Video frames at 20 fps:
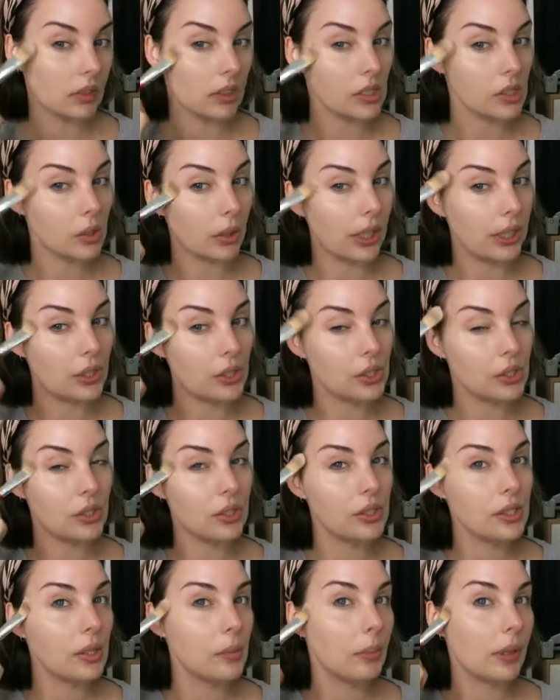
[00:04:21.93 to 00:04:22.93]
So I just
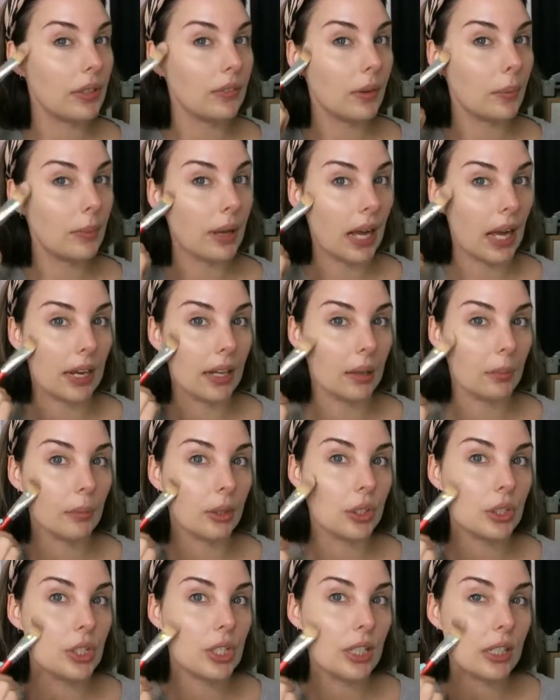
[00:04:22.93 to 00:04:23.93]
use a bit of a patting
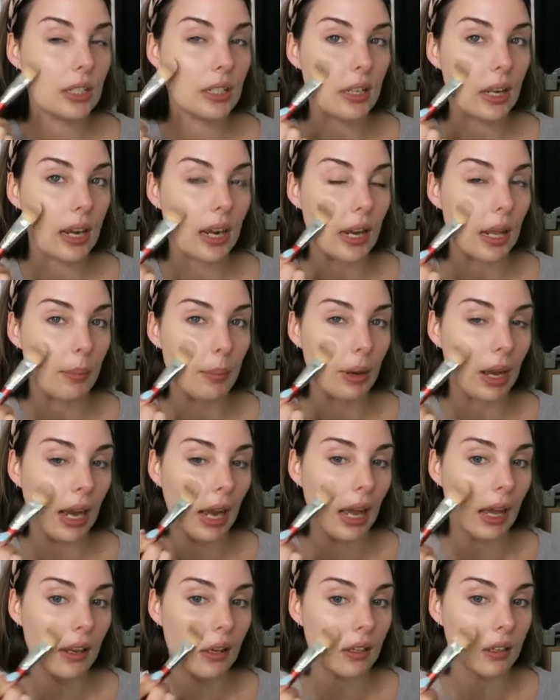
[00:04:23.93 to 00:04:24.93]
motion and I
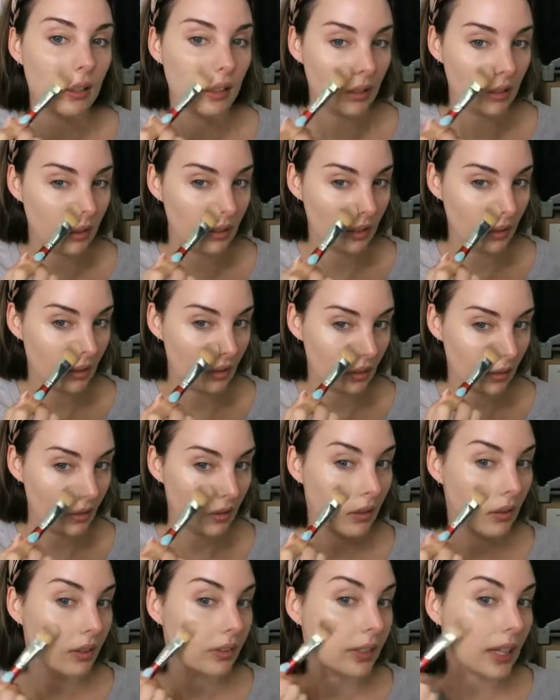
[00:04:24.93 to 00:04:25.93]
pat
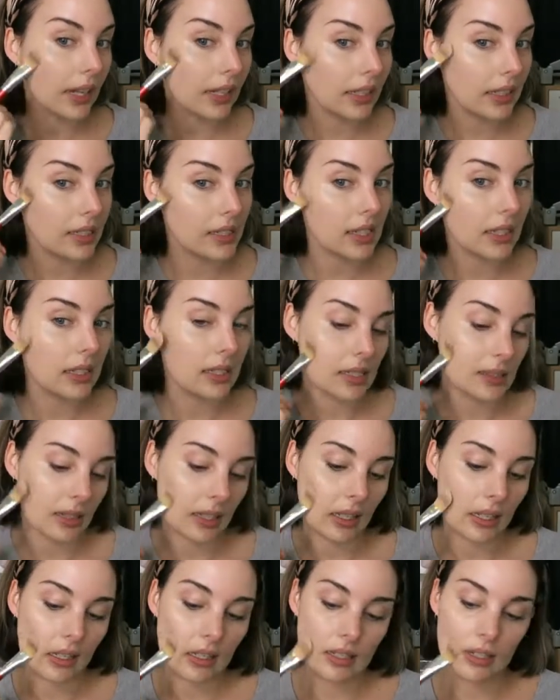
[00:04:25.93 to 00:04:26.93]
that into the
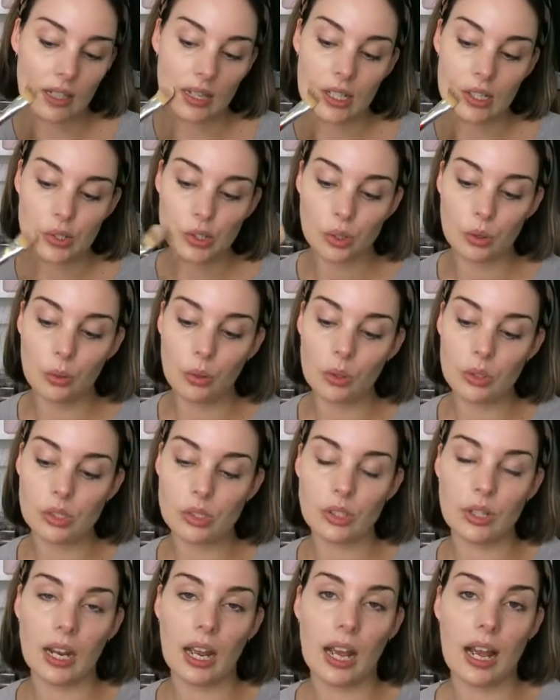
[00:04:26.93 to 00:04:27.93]
skin. I do
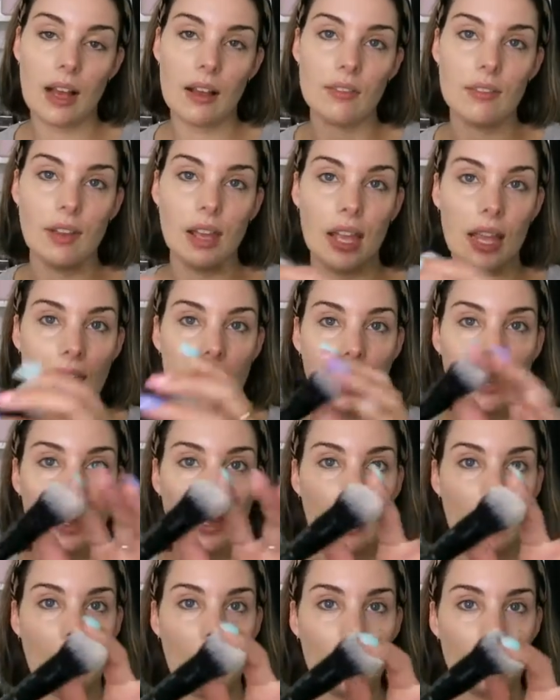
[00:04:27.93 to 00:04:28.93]
also have a
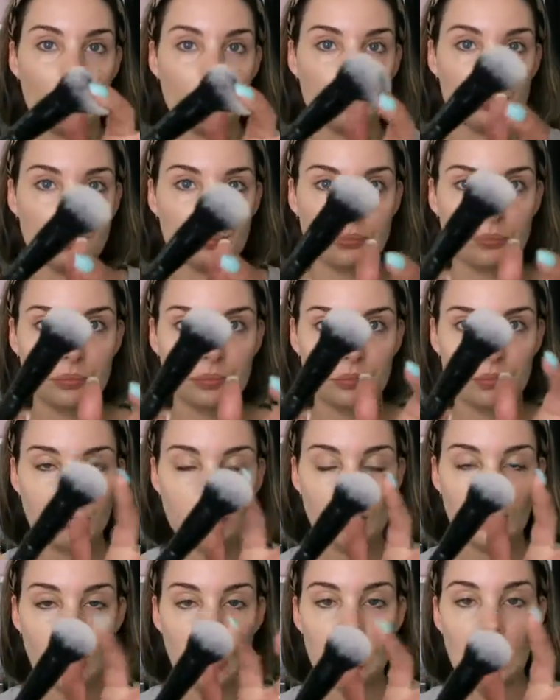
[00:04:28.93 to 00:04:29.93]

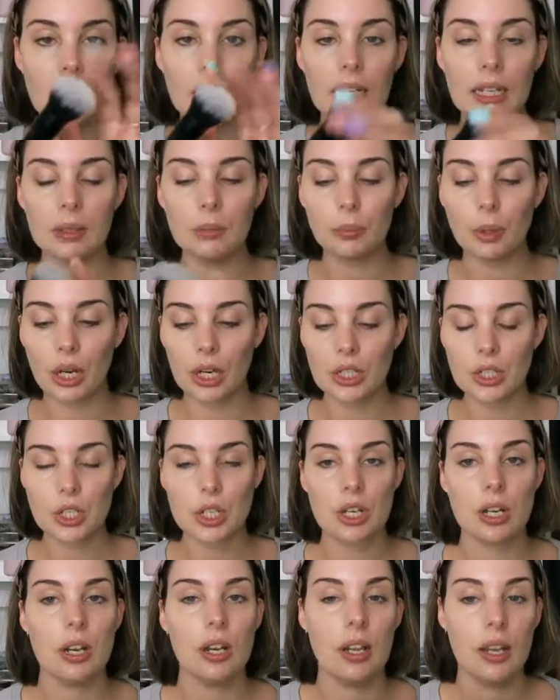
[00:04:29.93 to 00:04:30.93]
clean
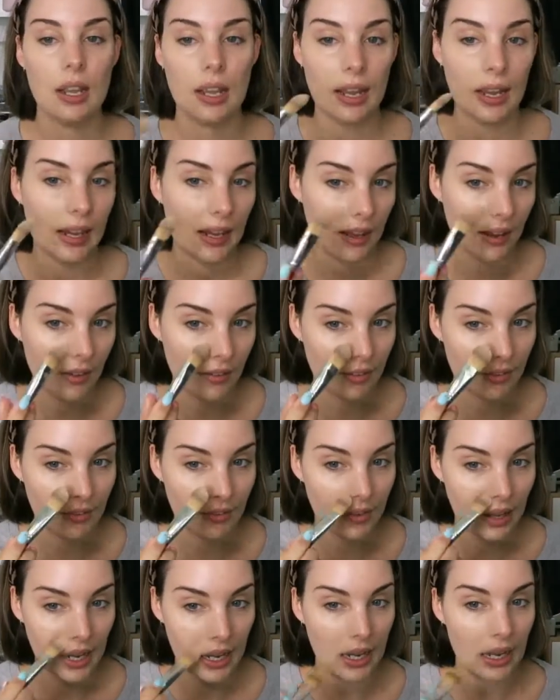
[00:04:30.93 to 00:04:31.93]
brush if
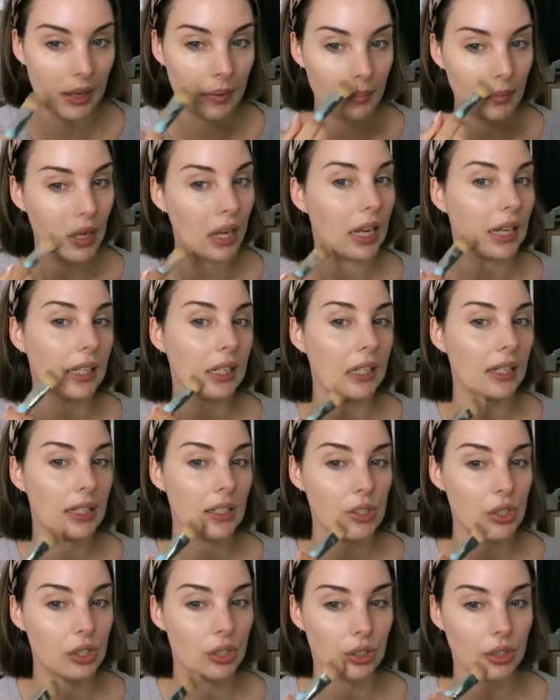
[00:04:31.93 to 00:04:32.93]
I need
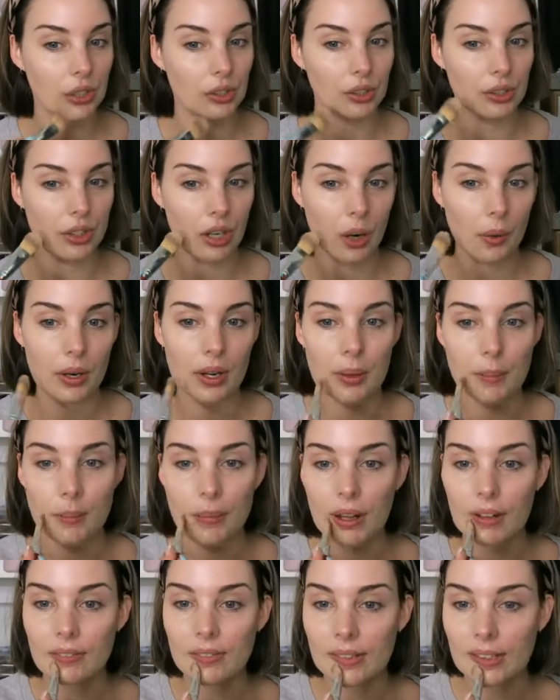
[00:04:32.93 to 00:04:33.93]
to go in and
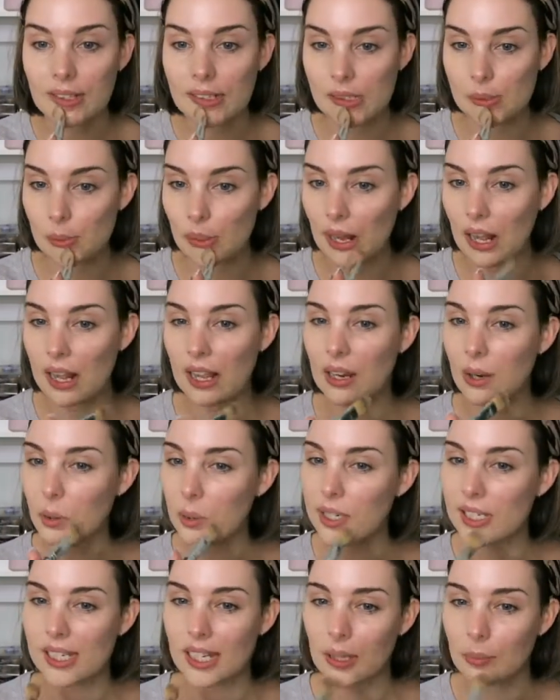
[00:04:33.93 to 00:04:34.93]
buff it as well. I
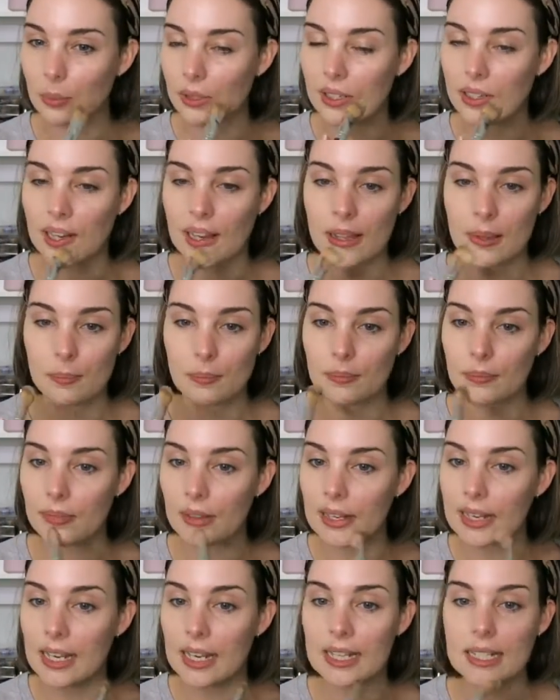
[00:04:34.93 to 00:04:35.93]
always keep one
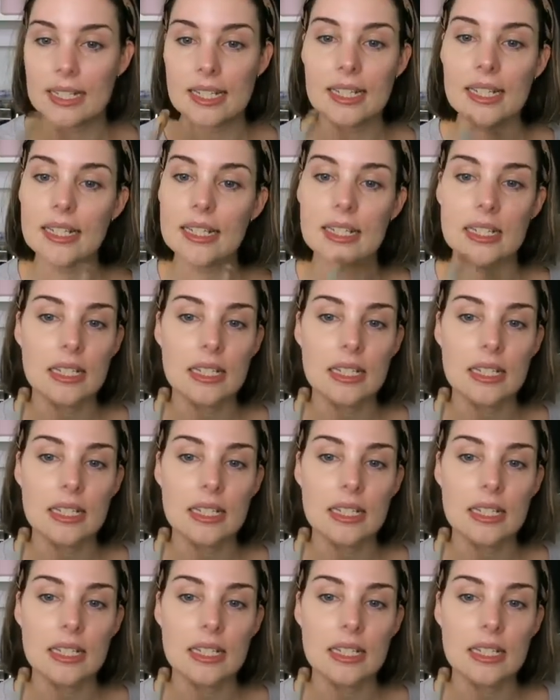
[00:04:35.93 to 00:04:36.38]
handy.